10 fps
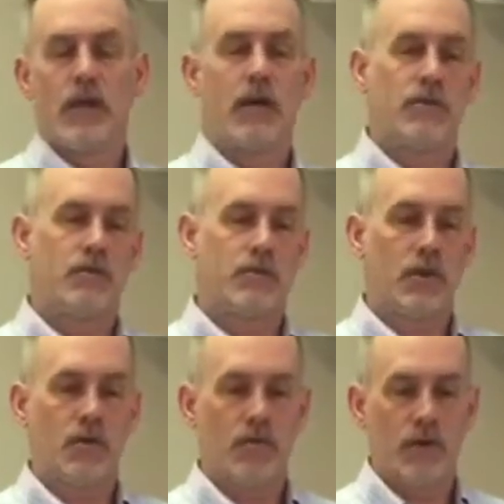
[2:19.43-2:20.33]

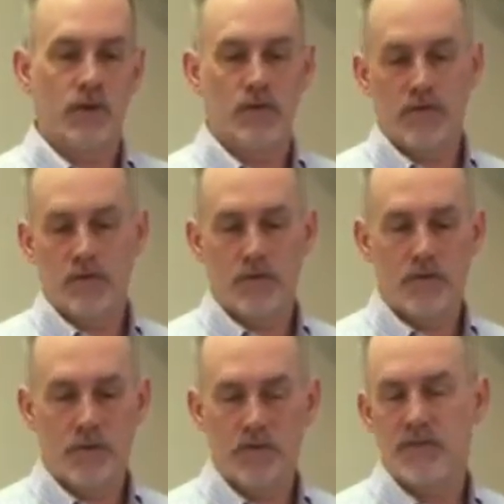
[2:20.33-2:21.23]
So
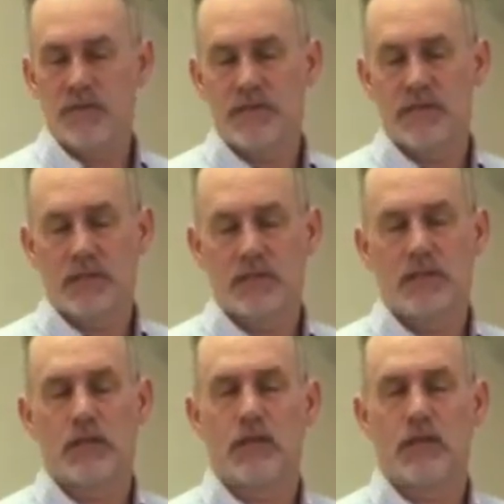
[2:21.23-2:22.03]
those are some of the things to consider.